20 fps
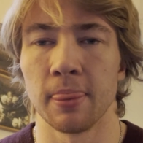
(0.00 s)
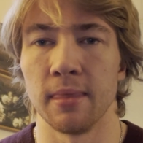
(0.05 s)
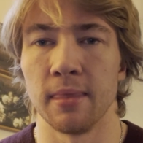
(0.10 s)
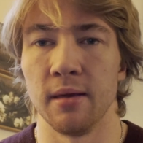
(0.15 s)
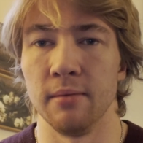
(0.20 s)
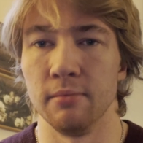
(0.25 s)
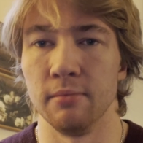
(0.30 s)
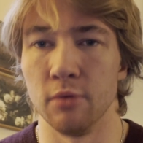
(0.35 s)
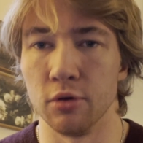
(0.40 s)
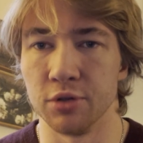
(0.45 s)

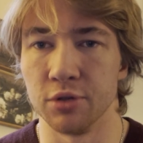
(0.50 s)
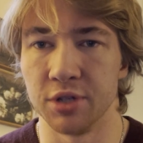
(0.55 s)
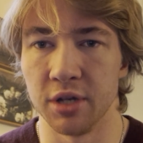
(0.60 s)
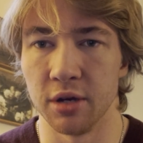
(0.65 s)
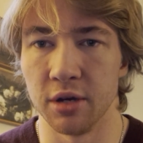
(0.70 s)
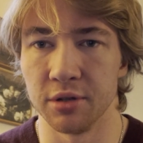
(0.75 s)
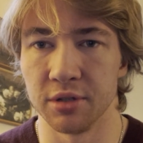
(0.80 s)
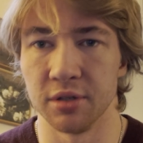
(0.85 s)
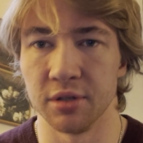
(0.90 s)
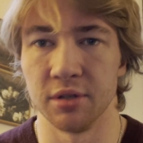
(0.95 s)
In most
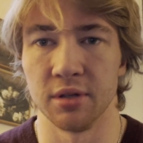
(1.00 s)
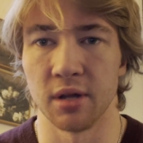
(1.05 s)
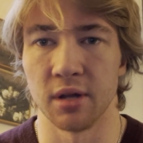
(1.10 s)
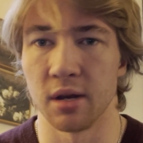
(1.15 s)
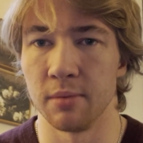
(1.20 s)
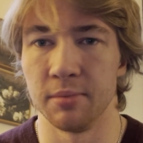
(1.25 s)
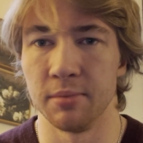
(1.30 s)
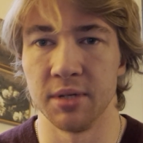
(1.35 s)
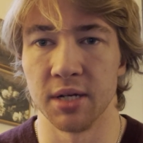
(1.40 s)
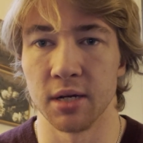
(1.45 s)
years, this is not
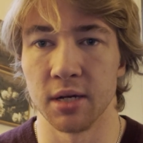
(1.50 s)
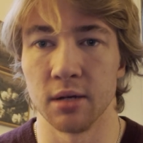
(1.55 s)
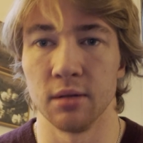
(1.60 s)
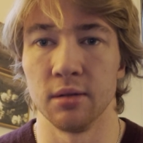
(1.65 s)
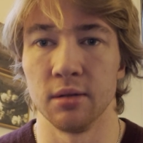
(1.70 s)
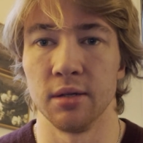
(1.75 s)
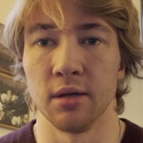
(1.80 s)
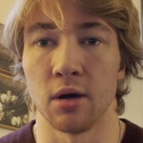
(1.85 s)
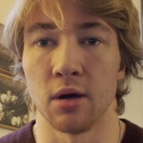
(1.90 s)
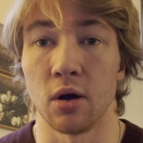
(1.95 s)
a
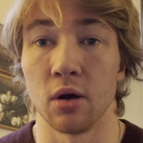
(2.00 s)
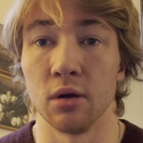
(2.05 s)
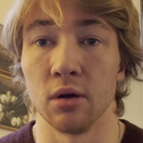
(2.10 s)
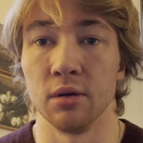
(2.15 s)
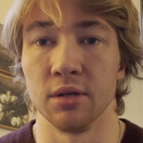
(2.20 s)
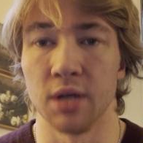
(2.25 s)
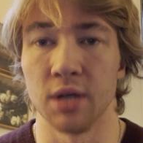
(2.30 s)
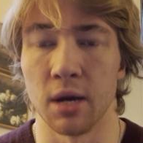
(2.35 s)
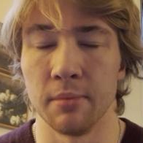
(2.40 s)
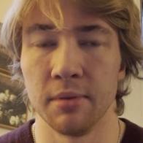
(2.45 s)
particularly
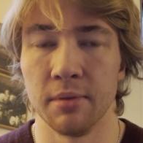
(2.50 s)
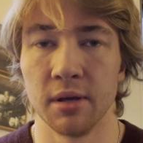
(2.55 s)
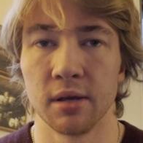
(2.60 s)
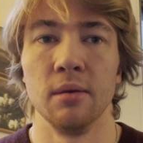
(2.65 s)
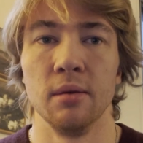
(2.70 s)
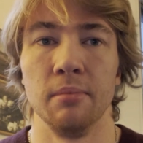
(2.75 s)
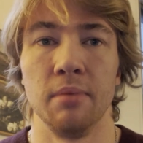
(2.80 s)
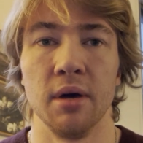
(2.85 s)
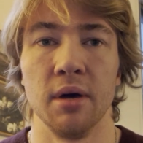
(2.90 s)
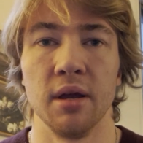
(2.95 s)
hard topic,
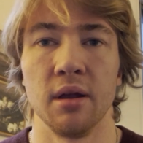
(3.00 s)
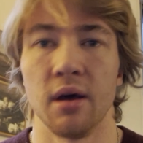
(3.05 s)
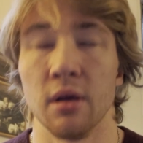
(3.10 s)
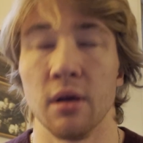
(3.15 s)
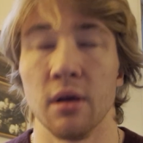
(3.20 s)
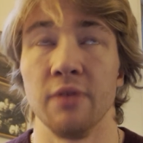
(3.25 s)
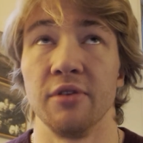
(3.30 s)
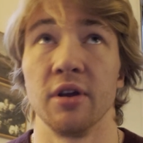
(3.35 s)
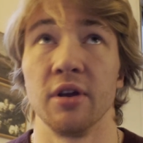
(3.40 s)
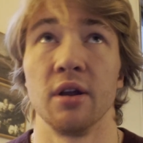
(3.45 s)
but
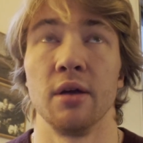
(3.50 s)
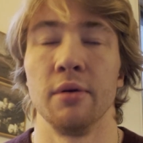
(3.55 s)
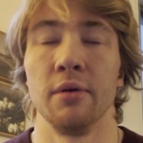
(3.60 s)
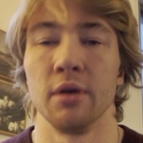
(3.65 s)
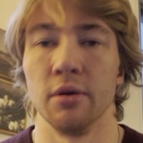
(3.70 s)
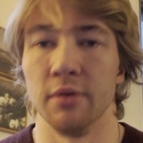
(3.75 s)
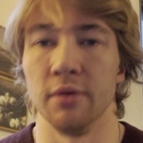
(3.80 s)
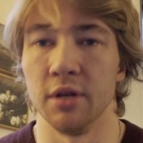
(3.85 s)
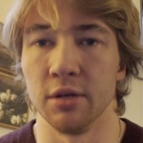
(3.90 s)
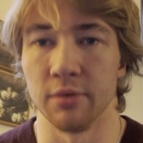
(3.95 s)
I figured I would
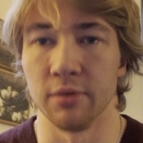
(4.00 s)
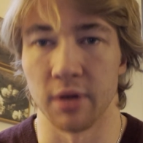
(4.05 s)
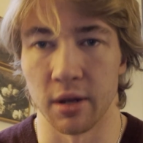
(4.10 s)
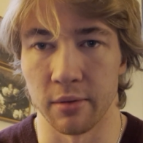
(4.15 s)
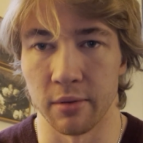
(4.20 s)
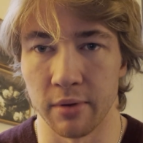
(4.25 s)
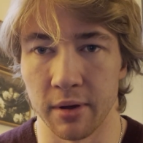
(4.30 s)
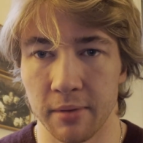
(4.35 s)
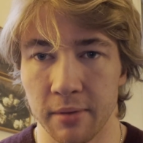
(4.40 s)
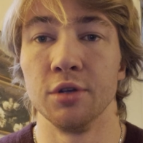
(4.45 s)
go into it
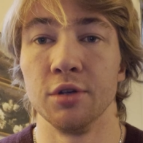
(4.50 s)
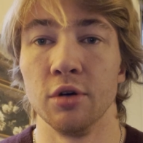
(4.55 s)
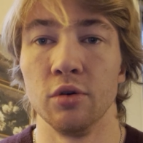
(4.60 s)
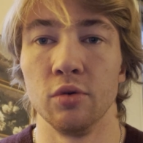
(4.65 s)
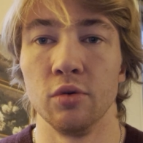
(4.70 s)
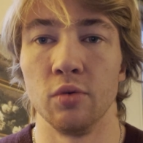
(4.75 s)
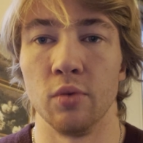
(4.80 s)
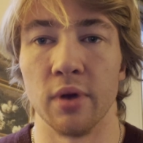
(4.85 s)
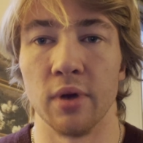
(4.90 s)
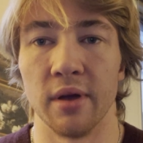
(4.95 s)
anyway.
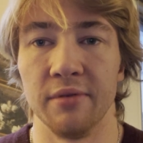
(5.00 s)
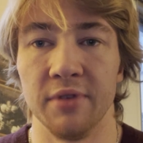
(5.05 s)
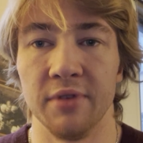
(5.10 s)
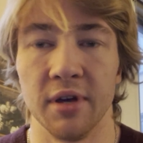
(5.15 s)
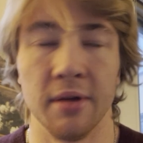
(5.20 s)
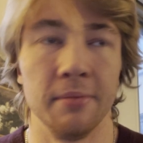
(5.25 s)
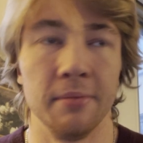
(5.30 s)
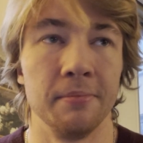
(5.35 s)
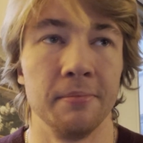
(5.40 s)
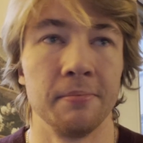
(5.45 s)
So what I've
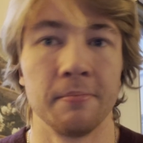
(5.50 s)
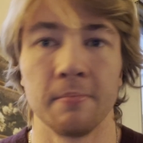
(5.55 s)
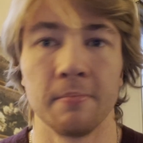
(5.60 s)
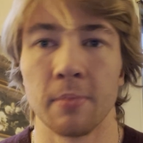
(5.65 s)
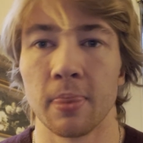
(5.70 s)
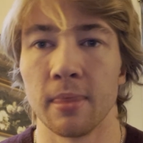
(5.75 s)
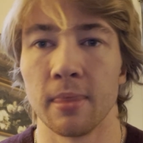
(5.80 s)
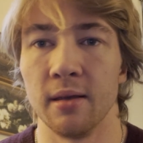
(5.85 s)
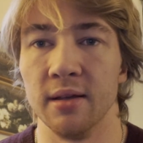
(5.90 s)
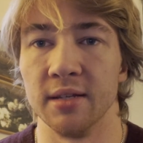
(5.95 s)
done
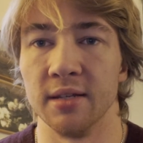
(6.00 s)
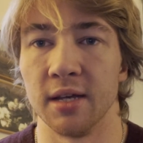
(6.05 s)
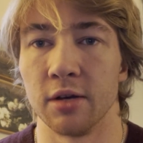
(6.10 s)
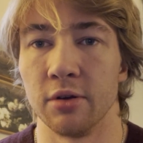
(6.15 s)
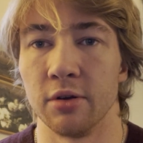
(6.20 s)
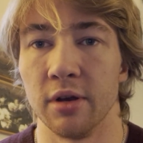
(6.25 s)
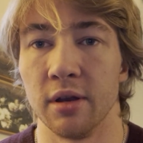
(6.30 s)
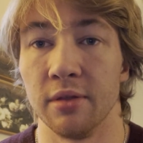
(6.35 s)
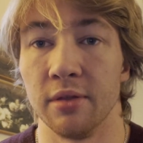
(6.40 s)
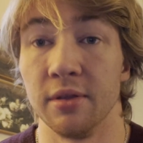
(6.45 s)
is I created